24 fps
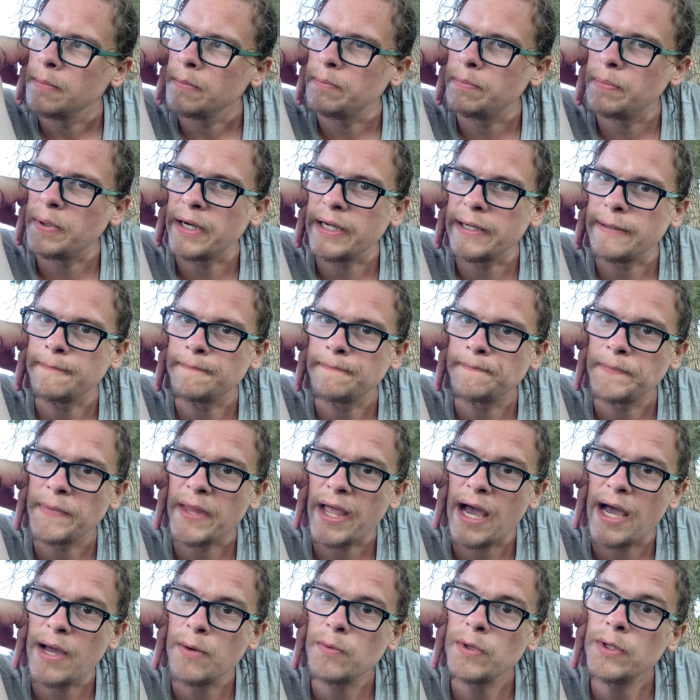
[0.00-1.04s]
But
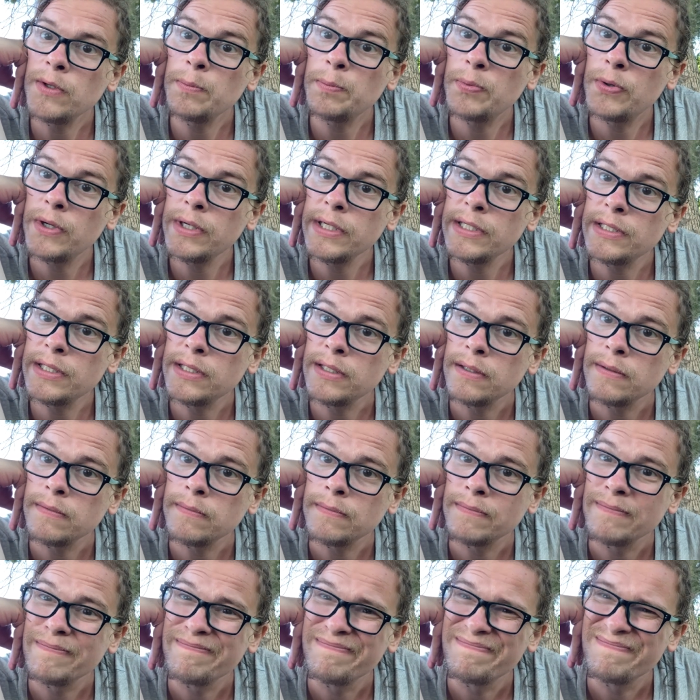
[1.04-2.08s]
I will put
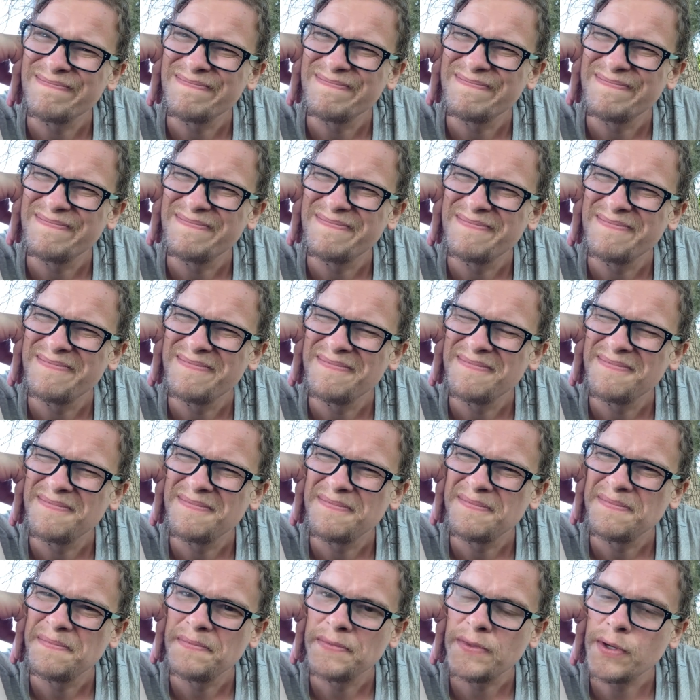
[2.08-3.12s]

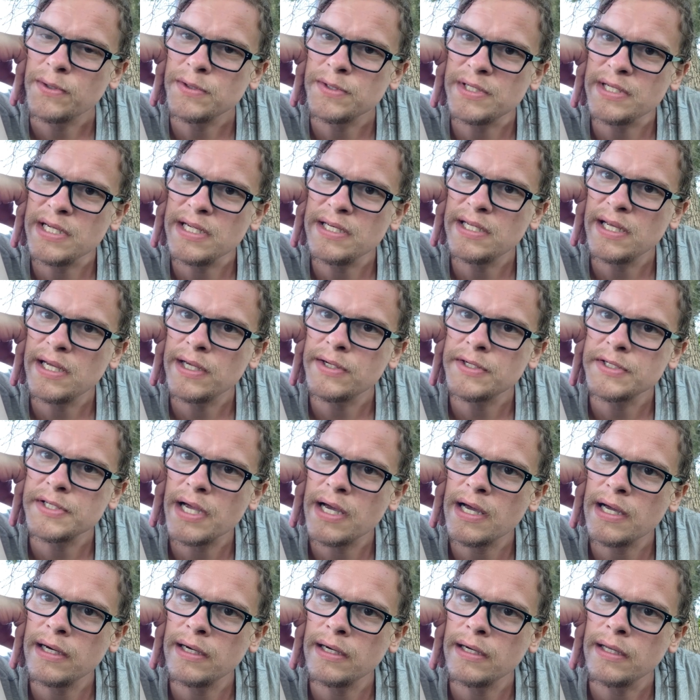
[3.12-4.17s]
those details
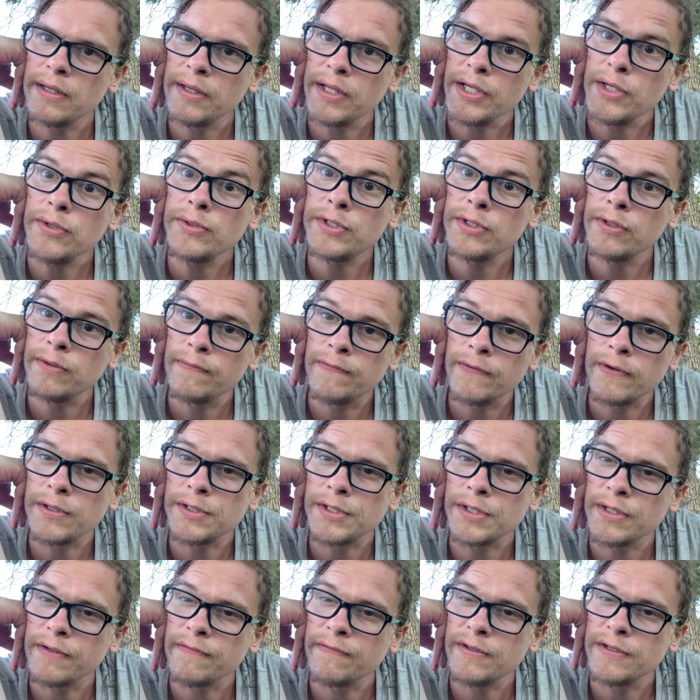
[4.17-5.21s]
on the YouTube
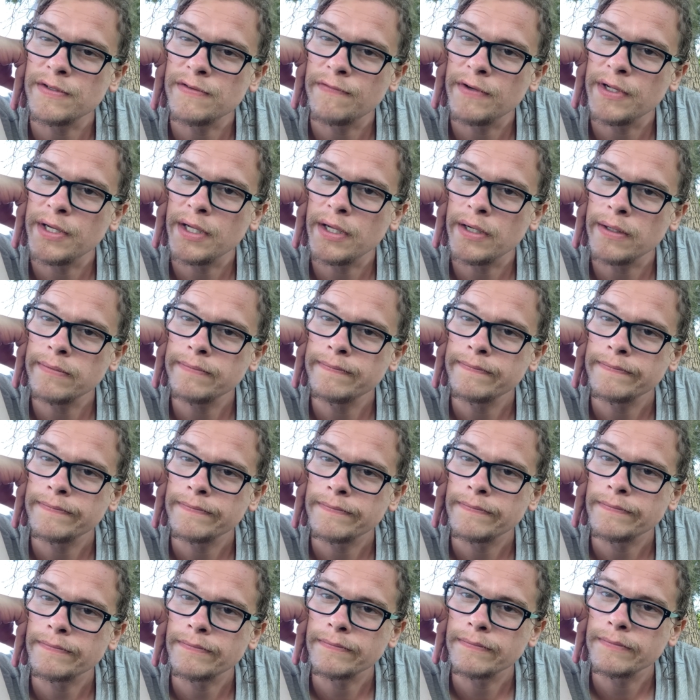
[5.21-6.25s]
version of this video
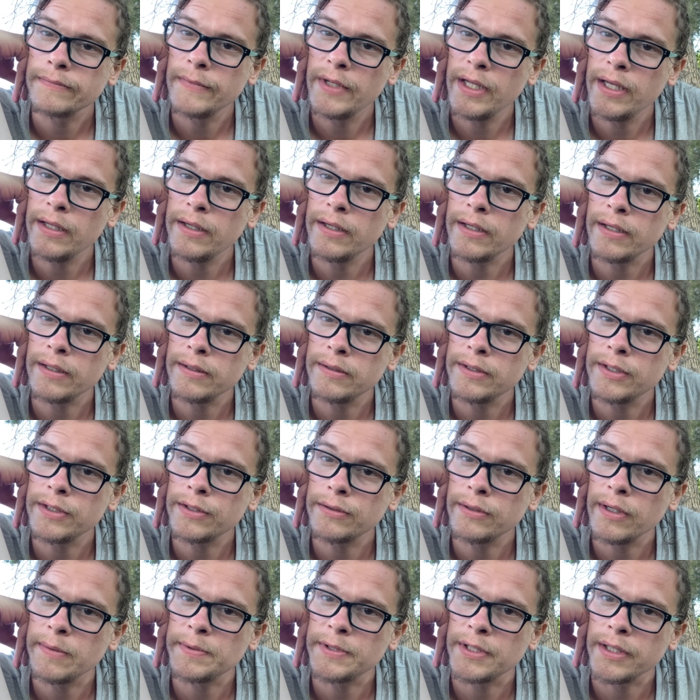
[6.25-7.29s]
in the
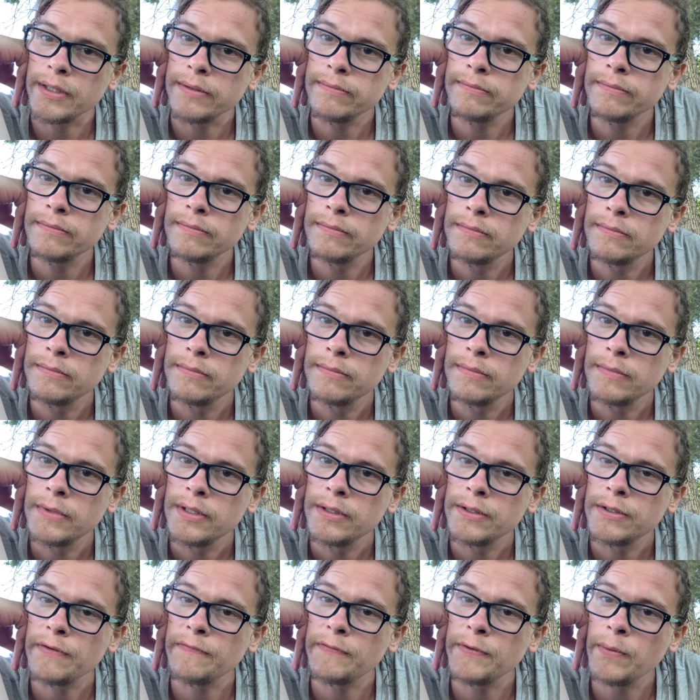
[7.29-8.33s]
description.
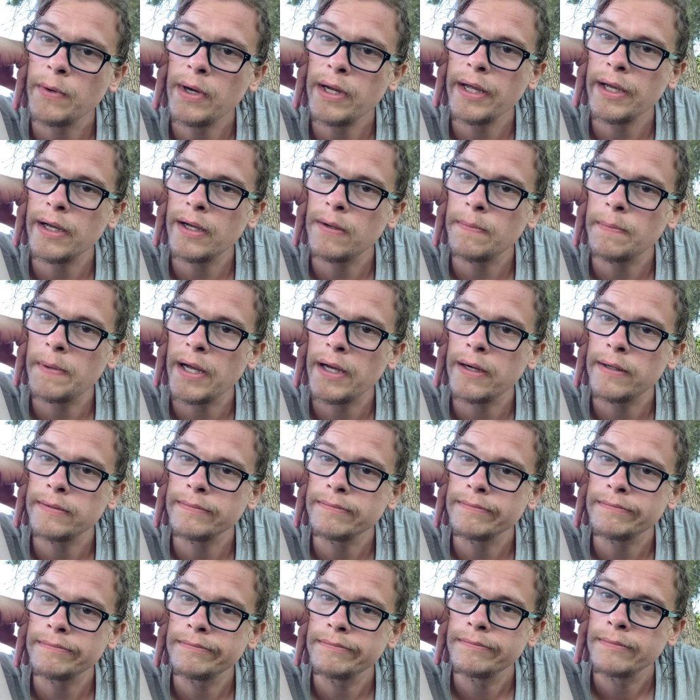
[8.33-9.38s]
So if you want to help out,
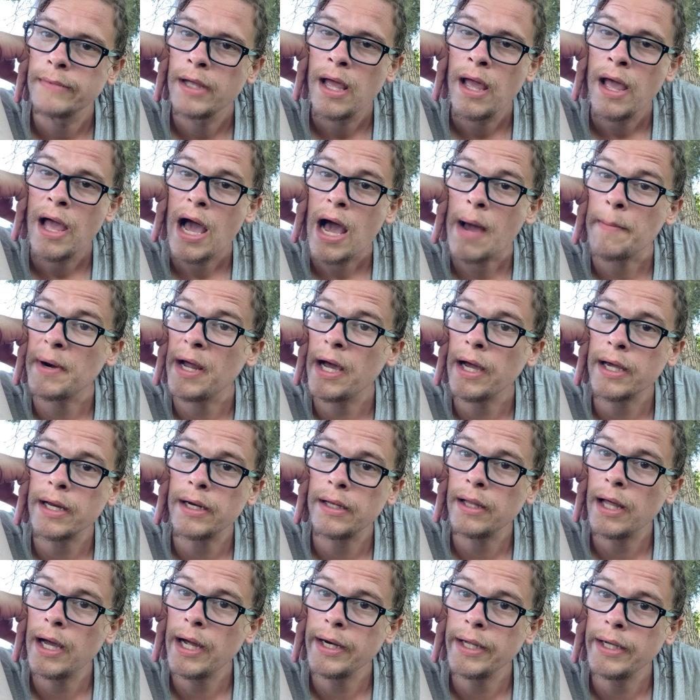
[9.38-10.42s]
I'm not going
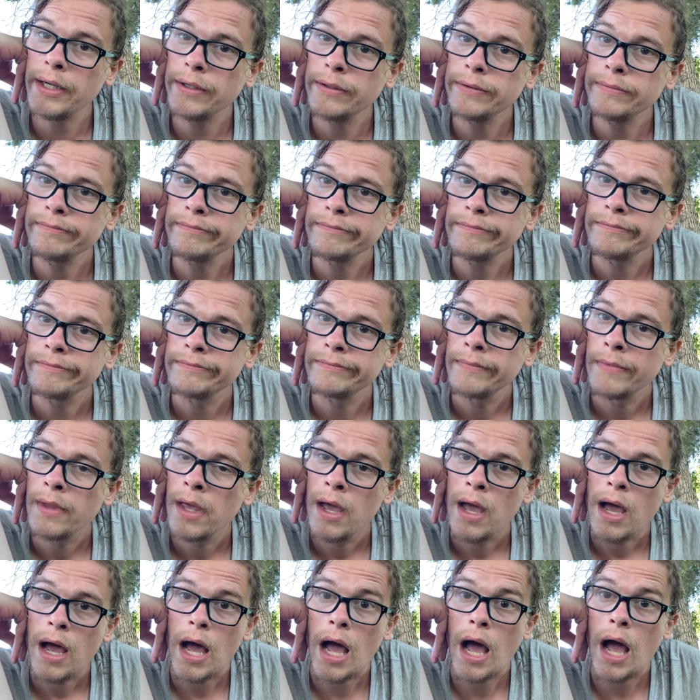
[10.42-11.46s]
to lie to you.
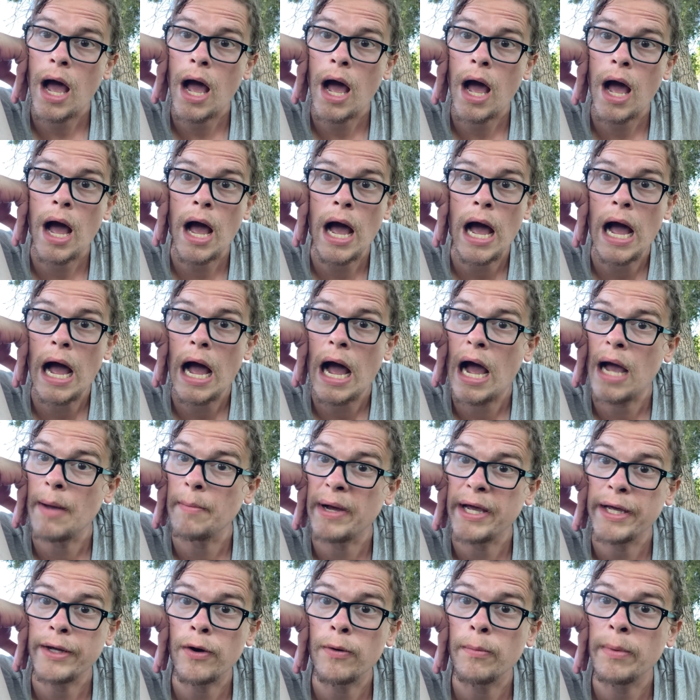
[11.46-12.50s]
I
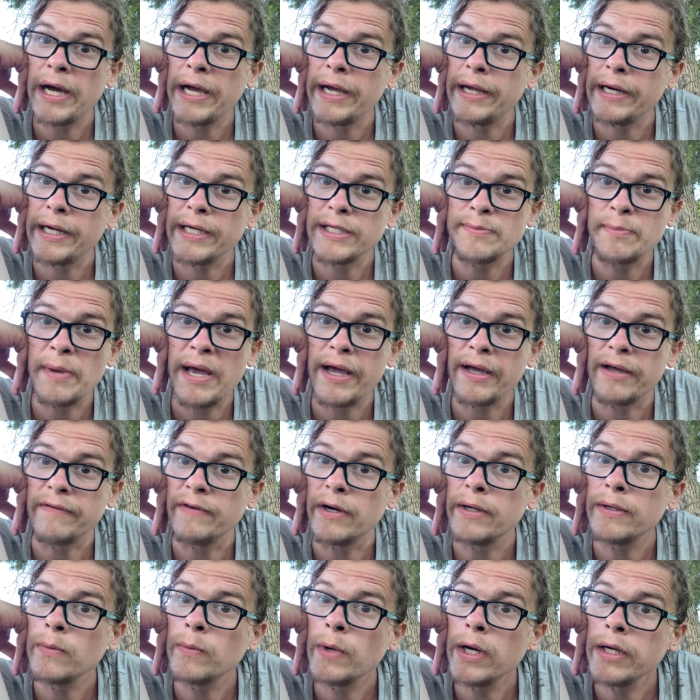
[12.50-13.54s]
might go buy a nice bag of
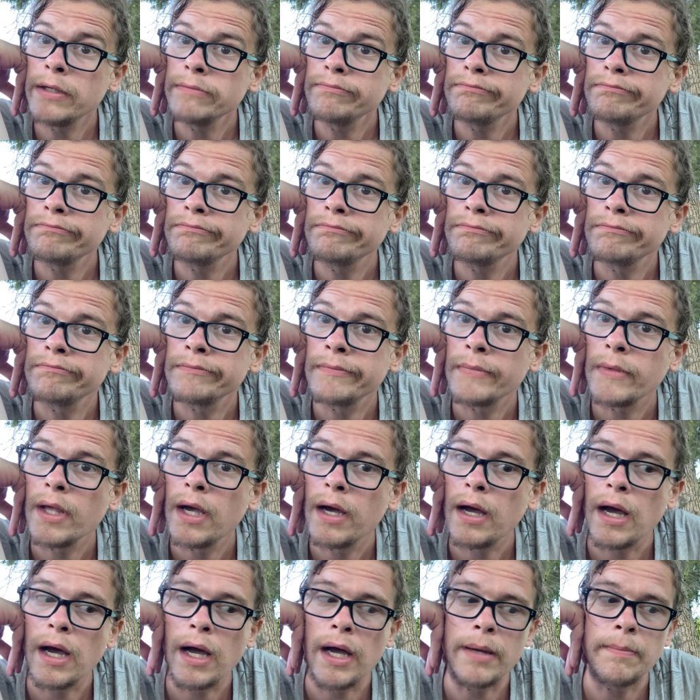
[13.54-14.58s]
underwear.
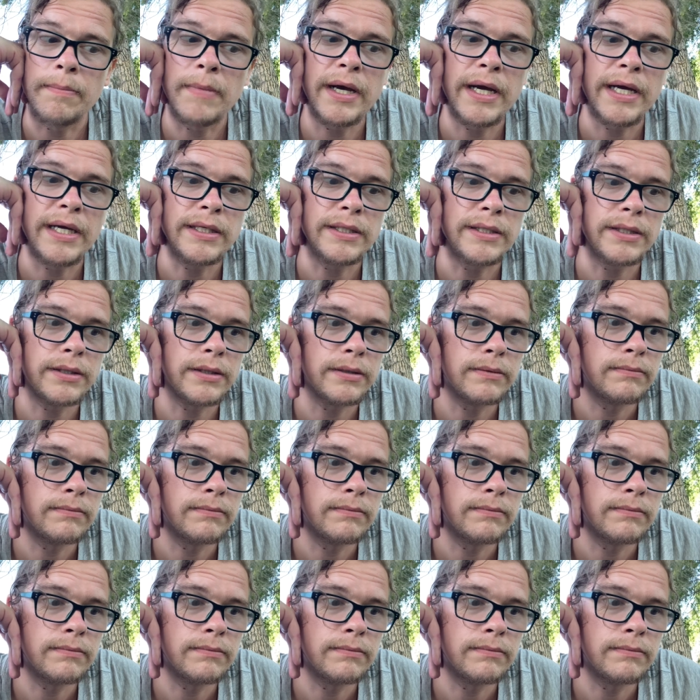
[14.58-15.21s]
I might